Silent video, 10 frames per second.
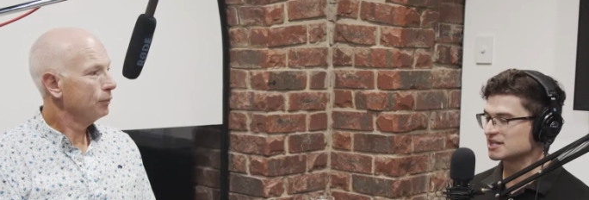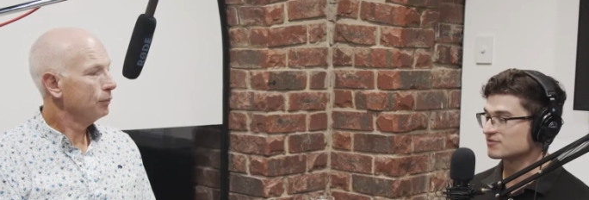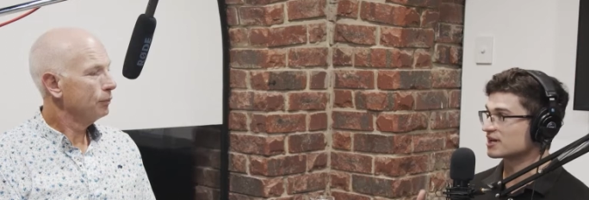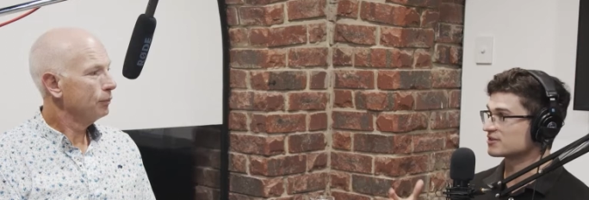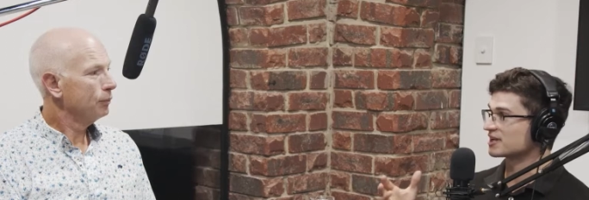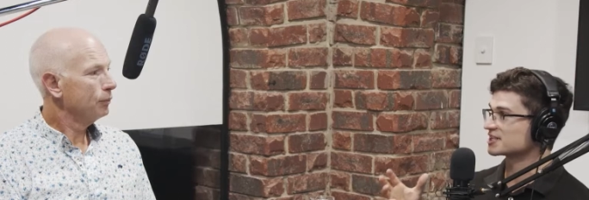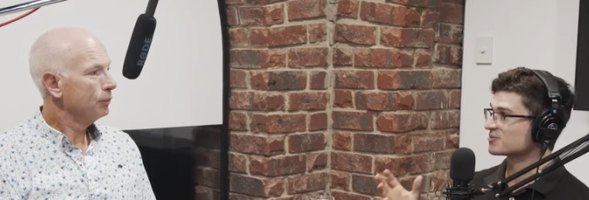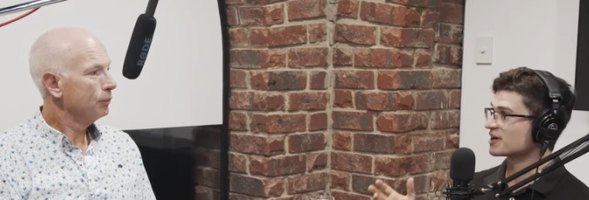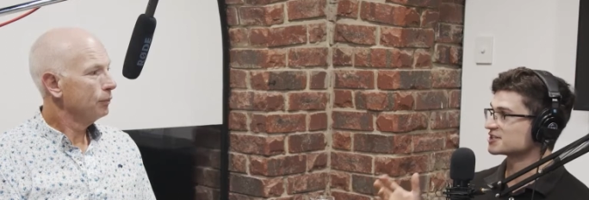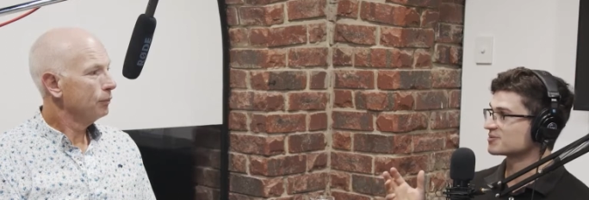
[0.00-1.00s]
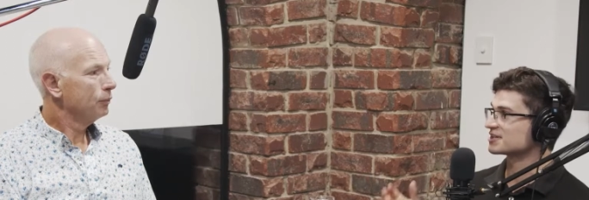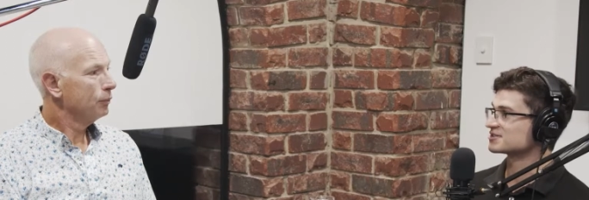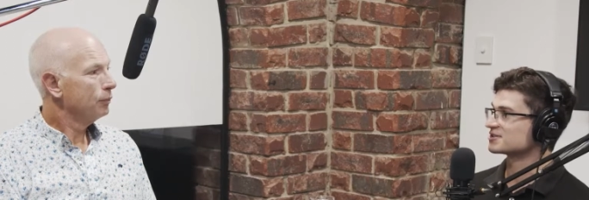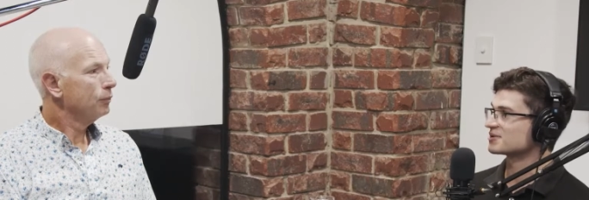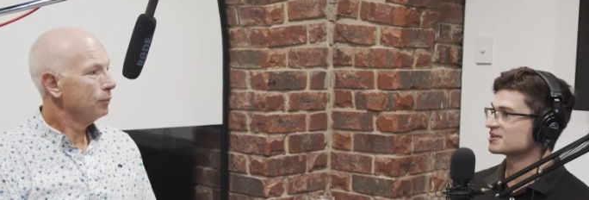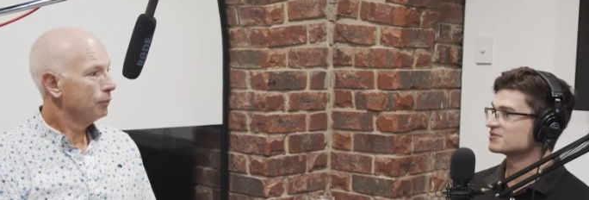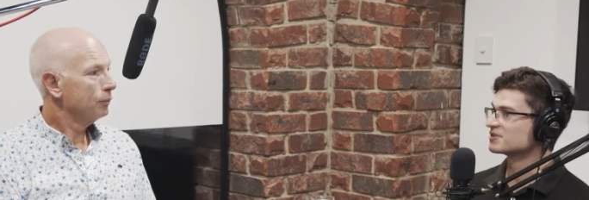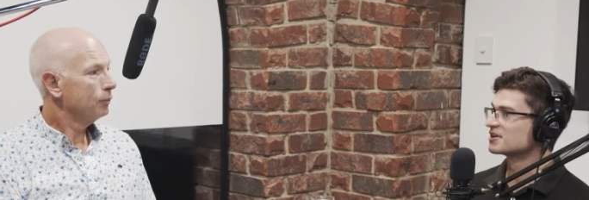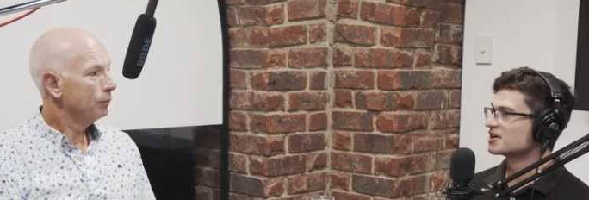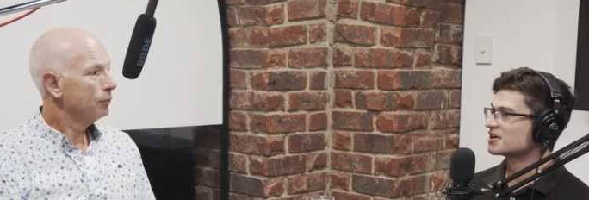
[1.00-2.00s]
Speaker 1: innovator in that space based on the way
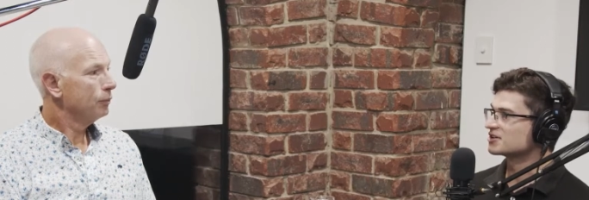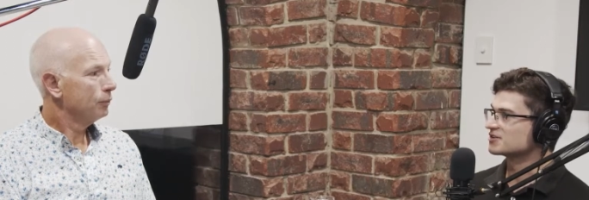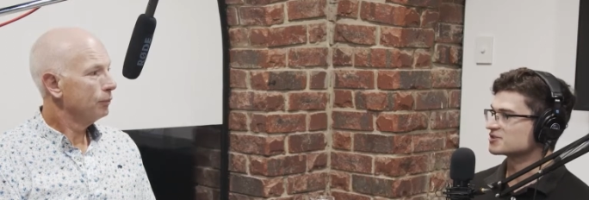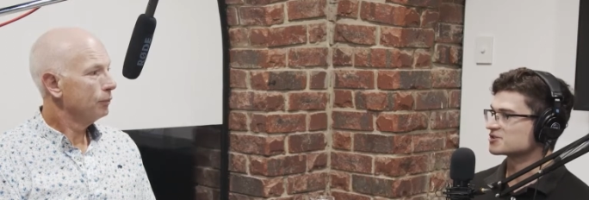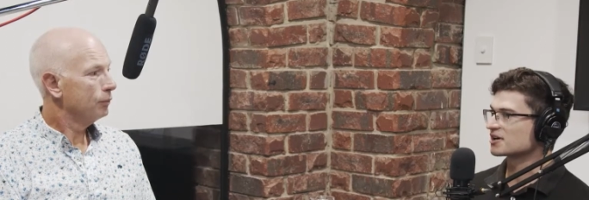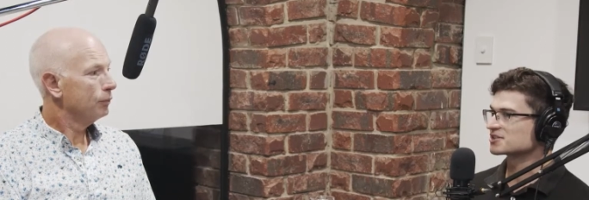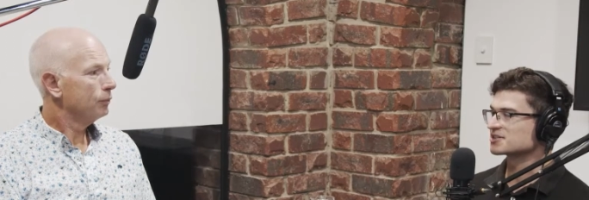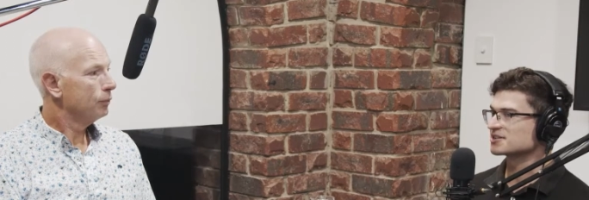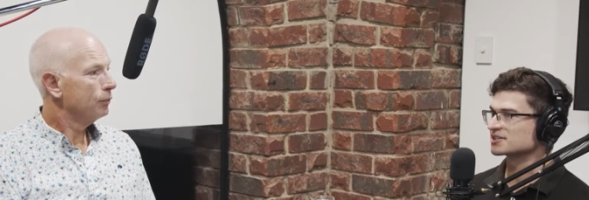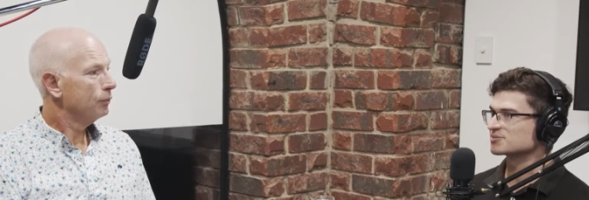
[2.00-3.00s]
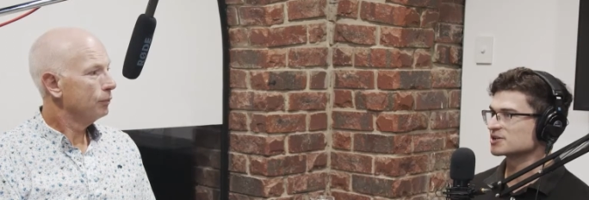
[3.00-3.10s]
you've you've structured things.